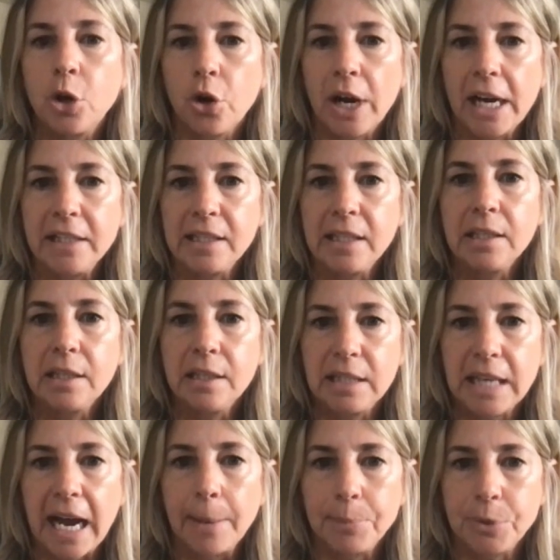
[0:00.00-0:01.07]
crisis is
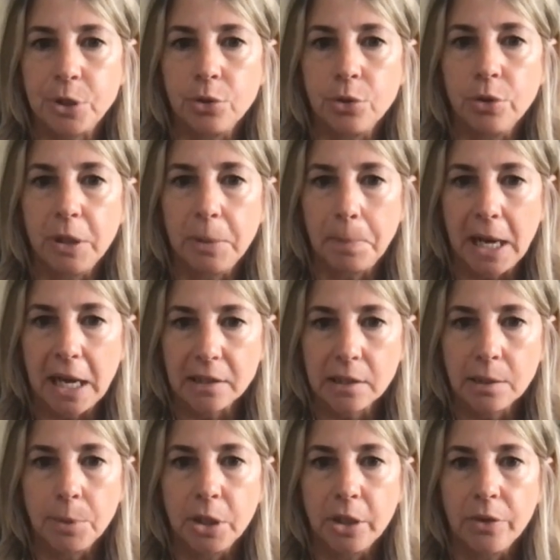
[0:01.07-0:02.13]
absolutely
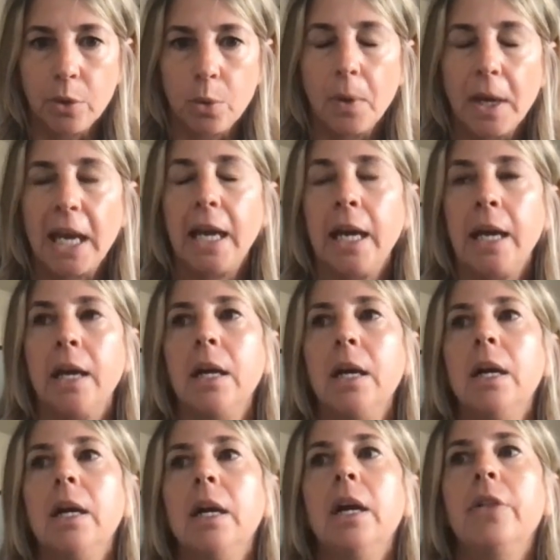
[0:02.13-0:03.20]
possible in the way
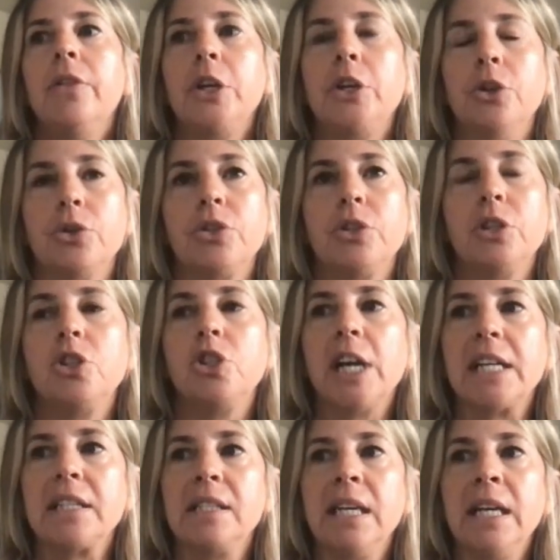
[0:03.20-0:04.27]
that you're
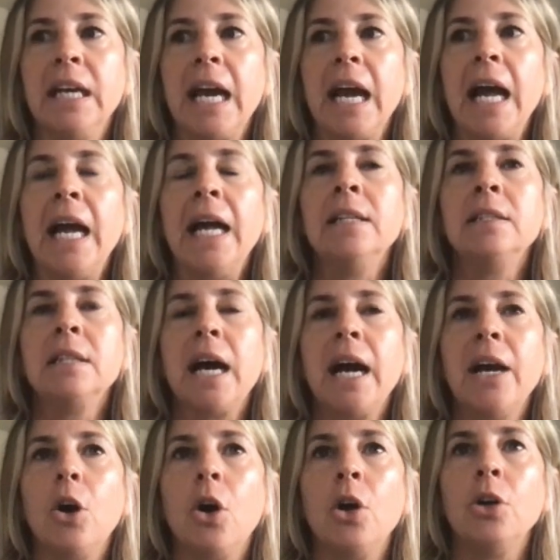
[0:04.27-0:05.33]
suggesting. And
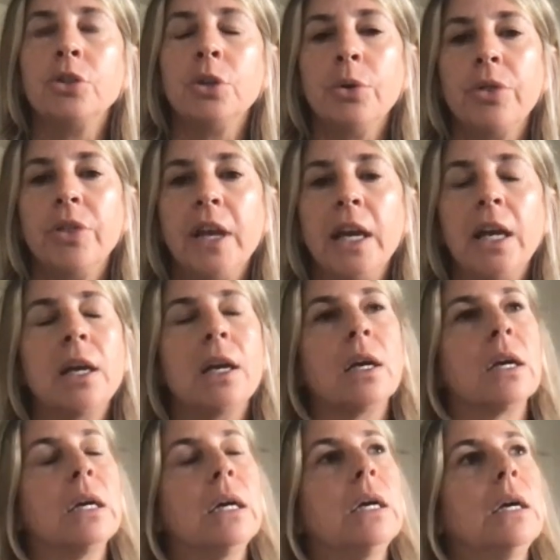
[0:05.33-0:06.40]
I also
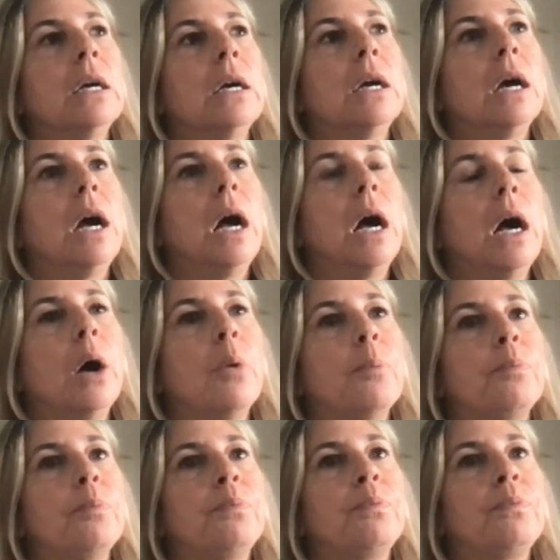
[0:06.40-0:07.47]
think,
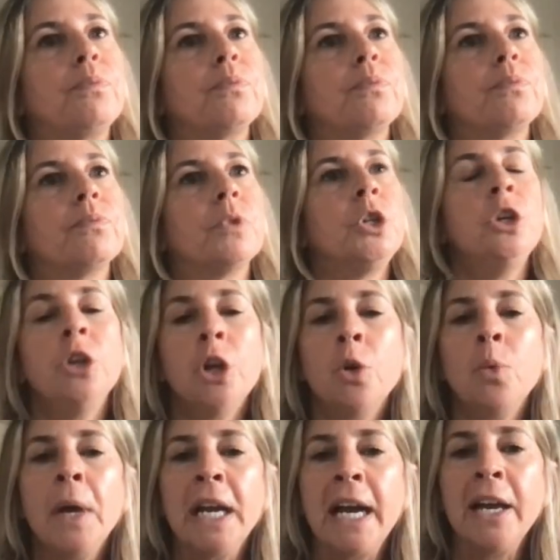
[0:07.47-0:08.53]
um, you know,
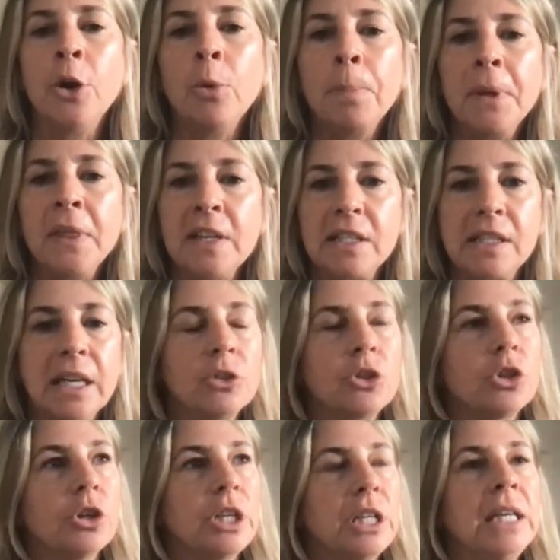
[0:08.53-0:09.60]
when I opened the
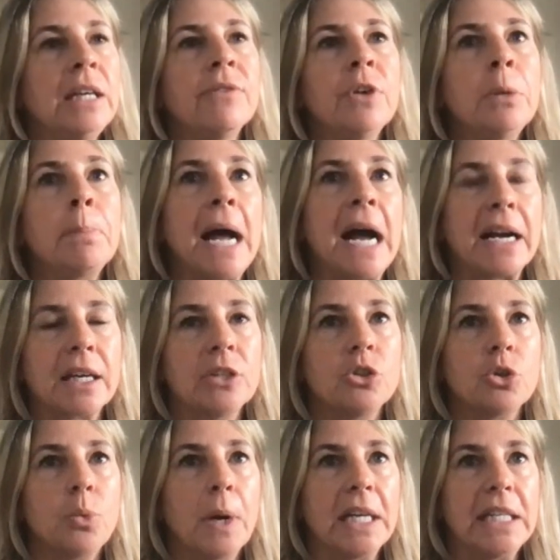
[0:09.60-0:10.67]
center, even back in
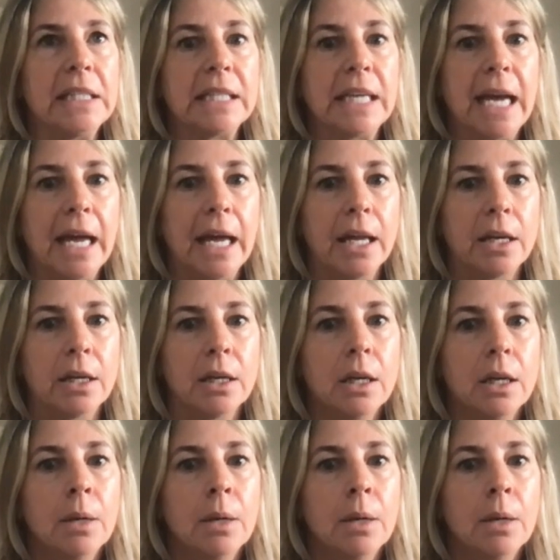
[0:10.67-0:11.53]
2010,